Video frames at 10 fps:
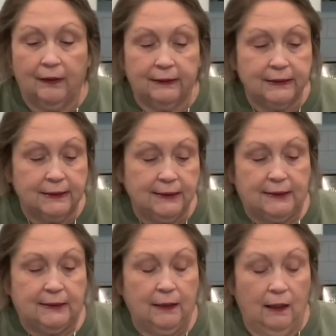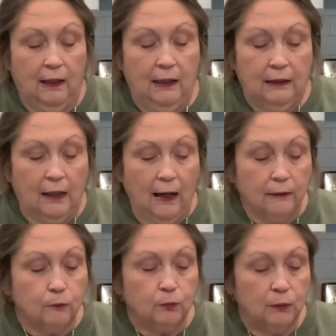This is kind
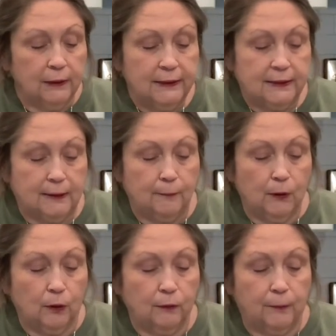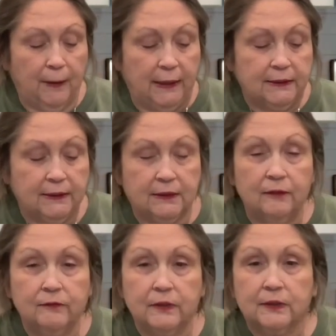of really similar. The basis
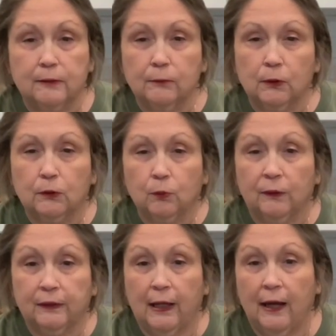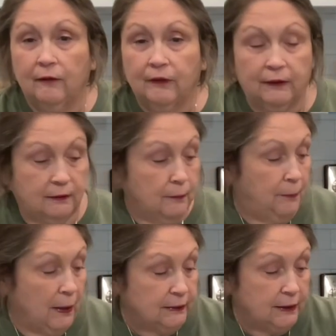of it is similar to what they have at the
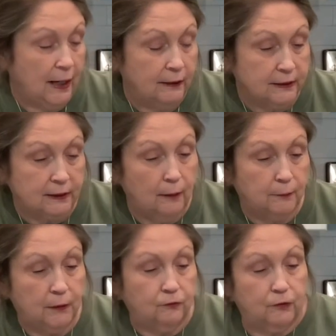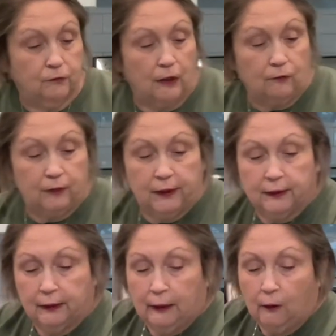Pasta House Company, if you've ever
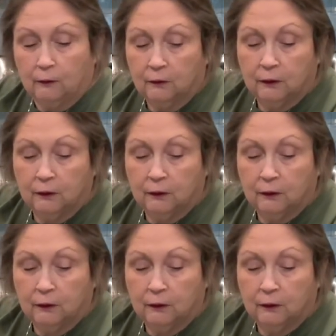eaten there.